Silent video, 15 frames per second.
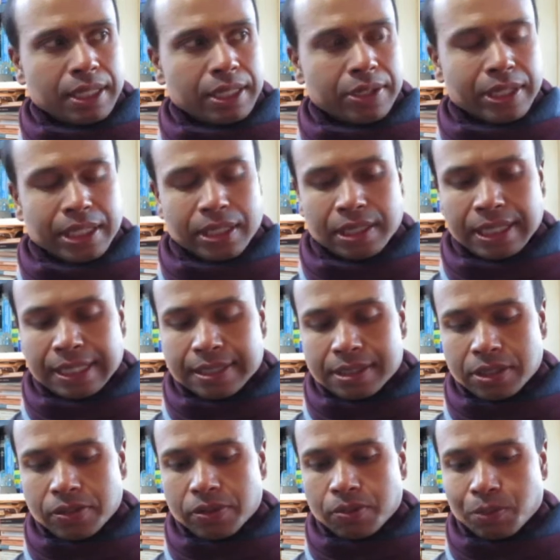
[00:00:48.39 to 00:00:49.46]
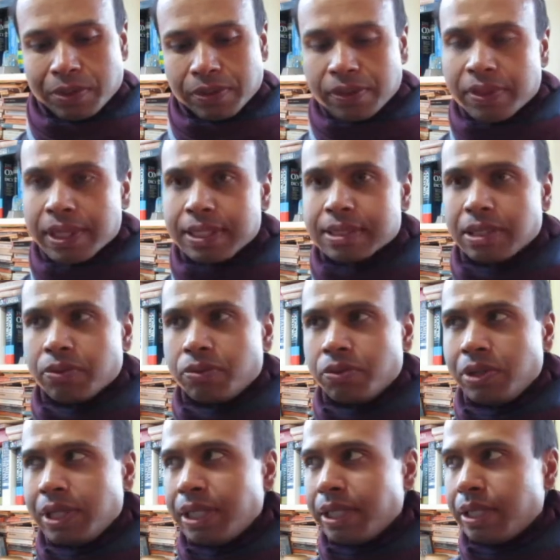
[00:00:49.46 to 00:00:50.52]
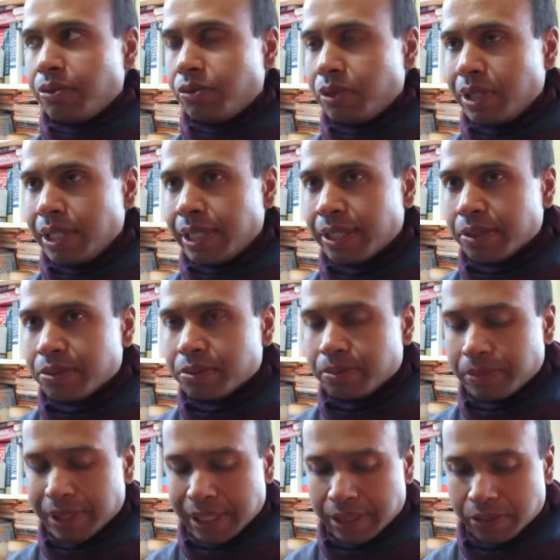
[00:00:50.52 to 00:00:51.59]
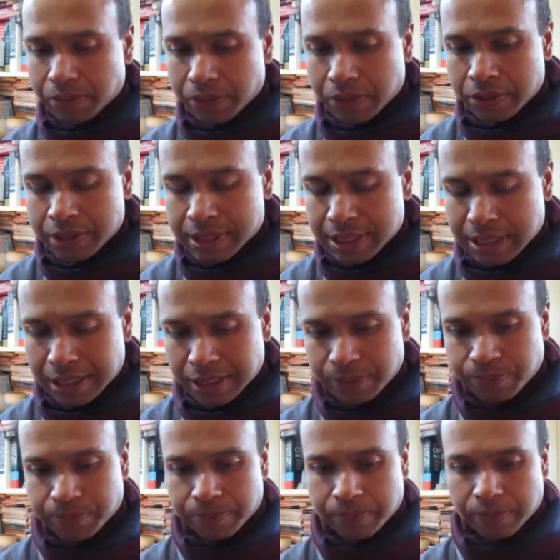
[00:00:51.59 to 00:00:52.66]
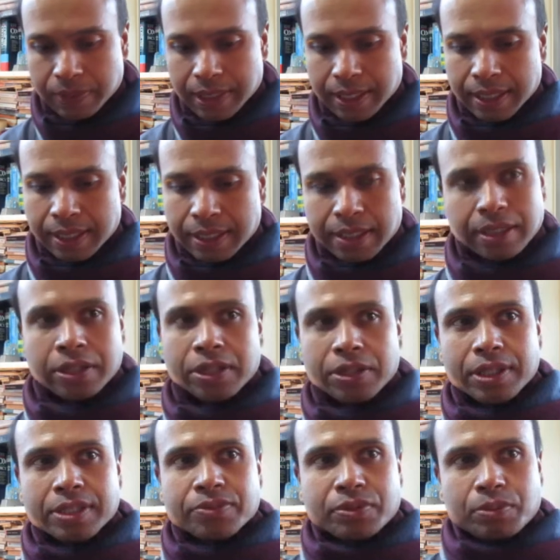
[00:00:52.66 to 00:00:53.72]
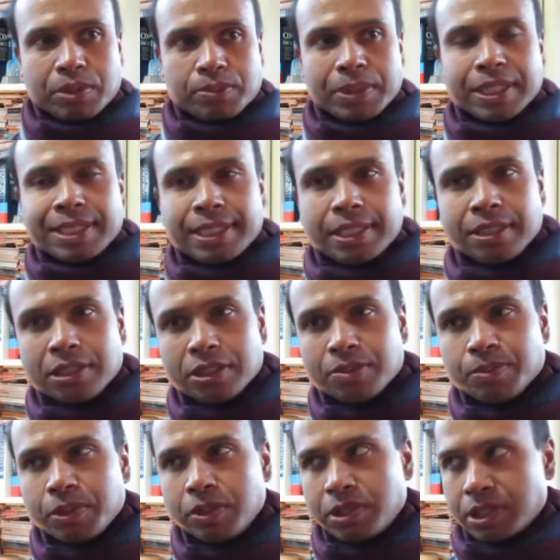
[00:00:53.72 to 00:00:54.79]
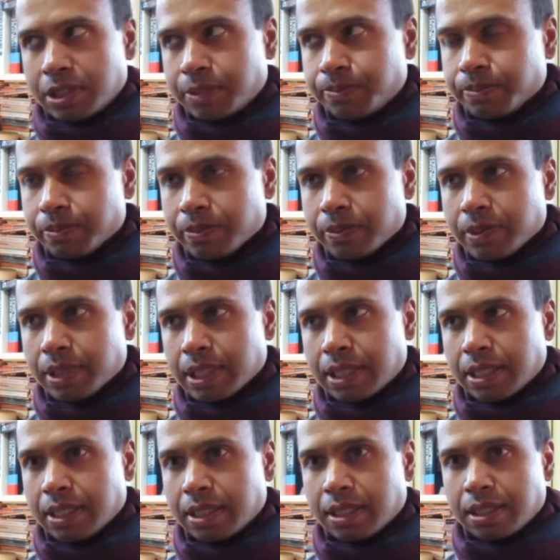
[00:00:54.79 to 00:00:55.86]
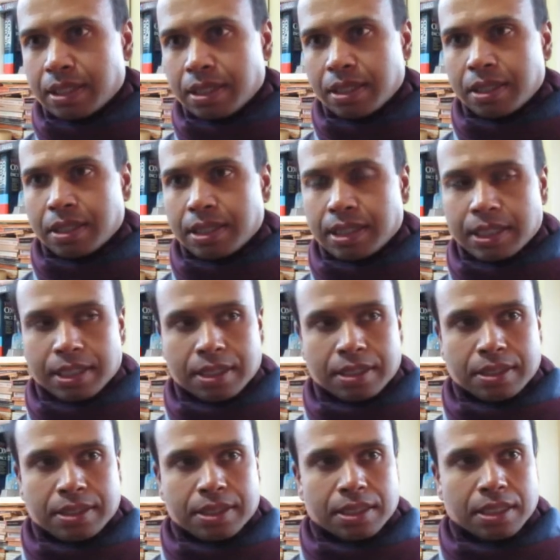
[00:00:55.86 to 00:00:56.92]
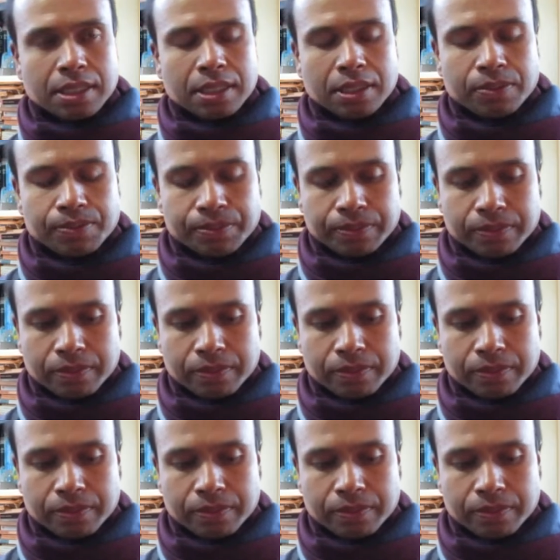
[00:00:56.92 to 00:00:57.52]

Okay, so one of the things that really, really helped me was, um, and I heard this from one of my teachers, Mooji. Uh, and um,